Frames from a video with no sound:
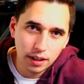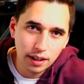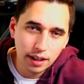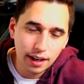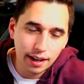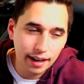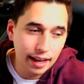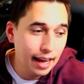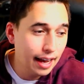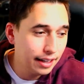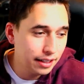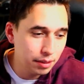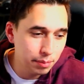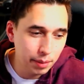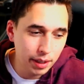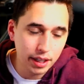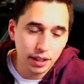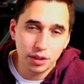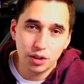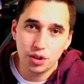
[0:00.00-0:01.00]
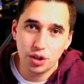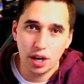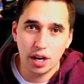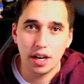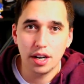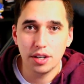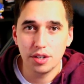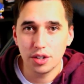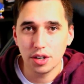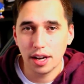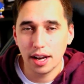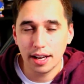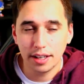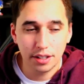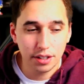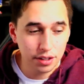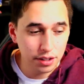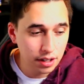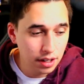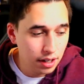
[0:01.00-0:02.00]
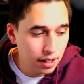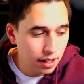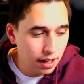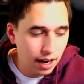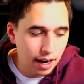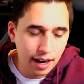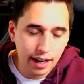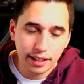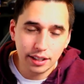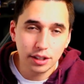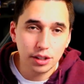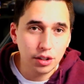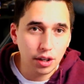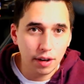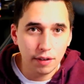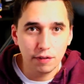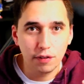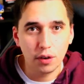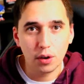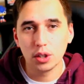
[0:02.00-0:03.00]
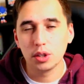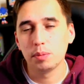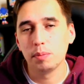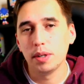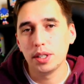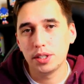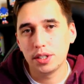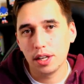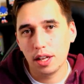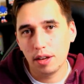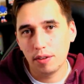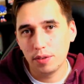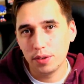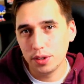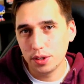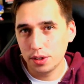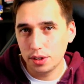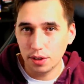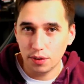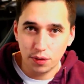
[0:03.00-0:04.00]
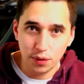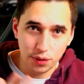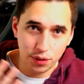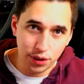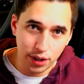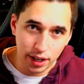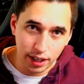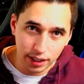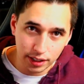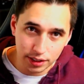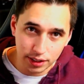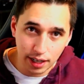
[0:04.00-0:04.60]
And I had to make a change. I had to diverse myself into different things.